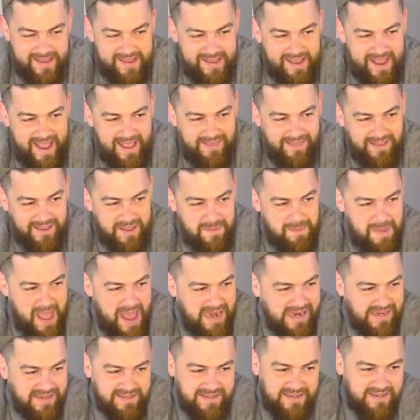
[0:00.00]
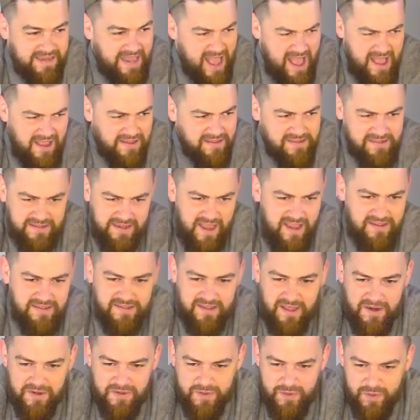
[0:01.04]
And the companion said, yes, Ya
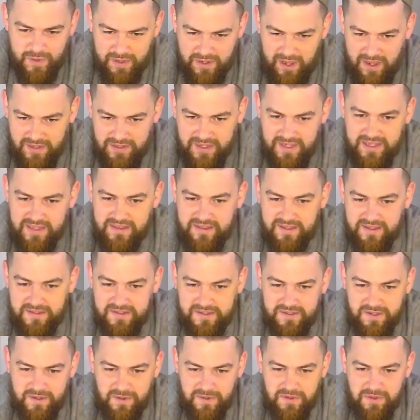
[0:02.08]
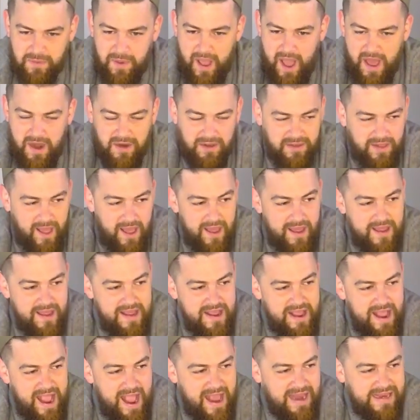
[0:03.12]
Rasulullah, look at this, you know, subhanAllah.
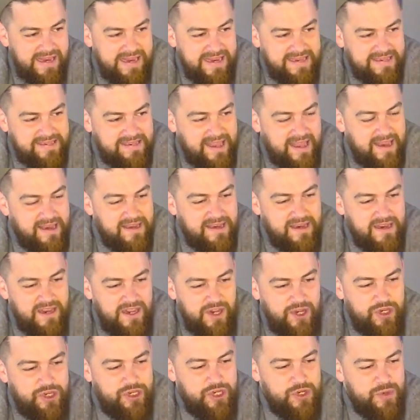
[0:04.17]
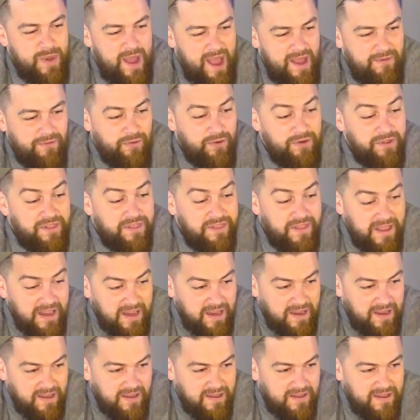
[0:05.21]
And he said, do you ever
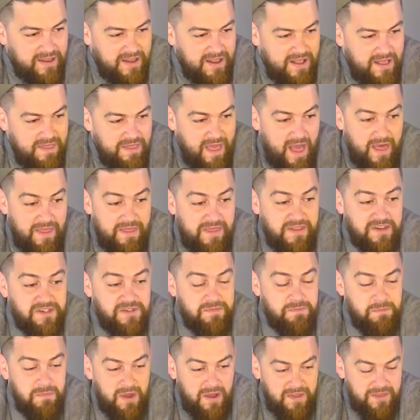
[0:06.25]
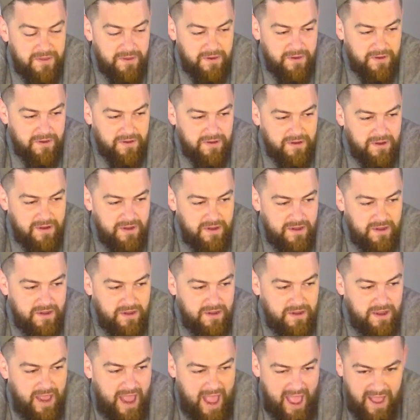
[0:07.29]
think that this mother,
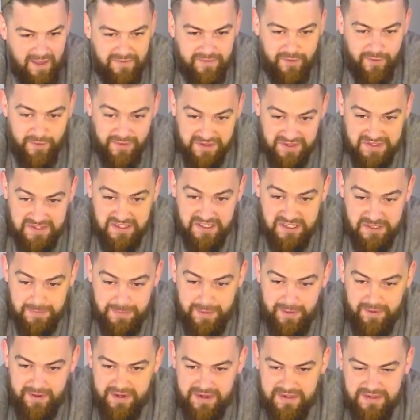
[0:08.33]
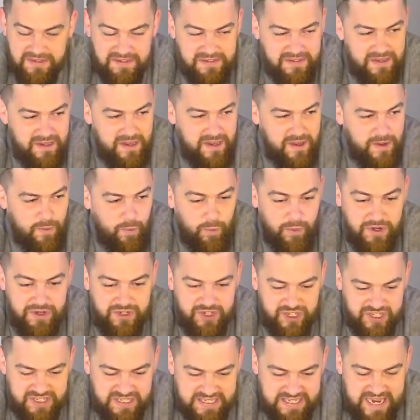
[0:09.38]
after this experience, would
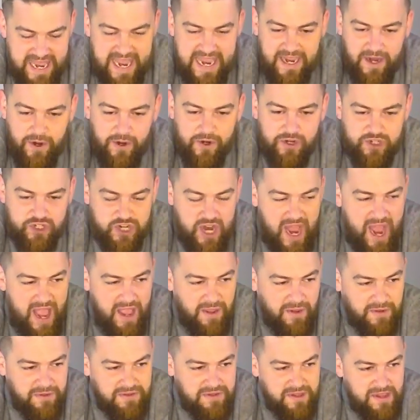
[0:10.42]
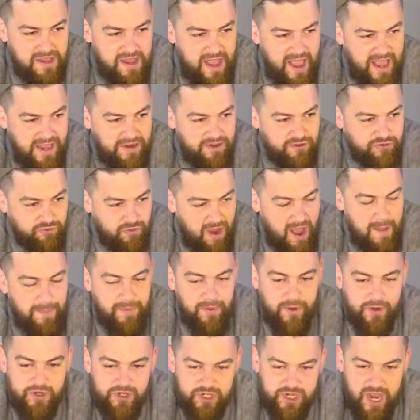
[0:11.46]
just take her child and
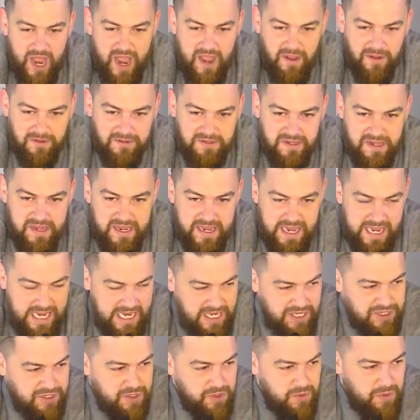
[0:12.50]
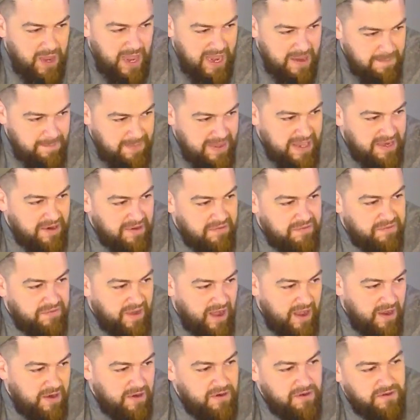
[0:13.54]
drop her child into a pit of
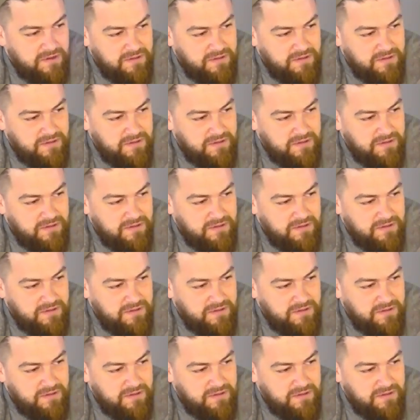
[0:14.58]
fire?